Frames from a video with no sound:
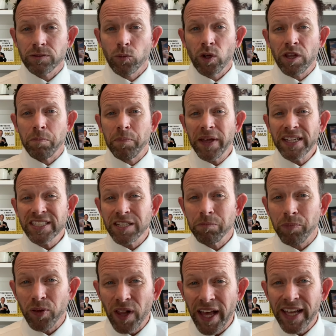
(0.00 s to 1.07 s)
One of the biggest
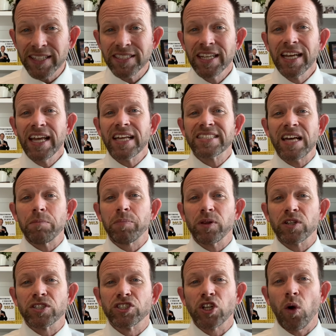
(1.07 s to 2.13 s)
complaints is that
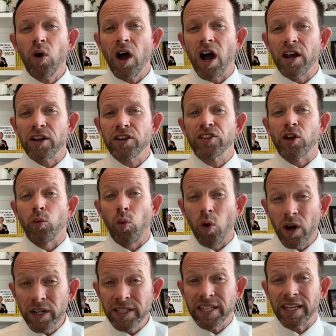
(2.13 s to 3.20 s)
builders don't honor their
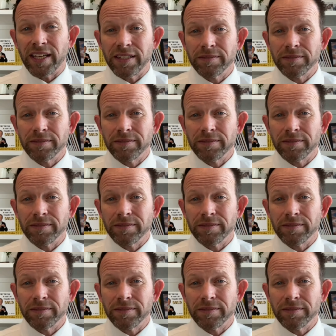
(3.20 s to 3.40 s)
warranty.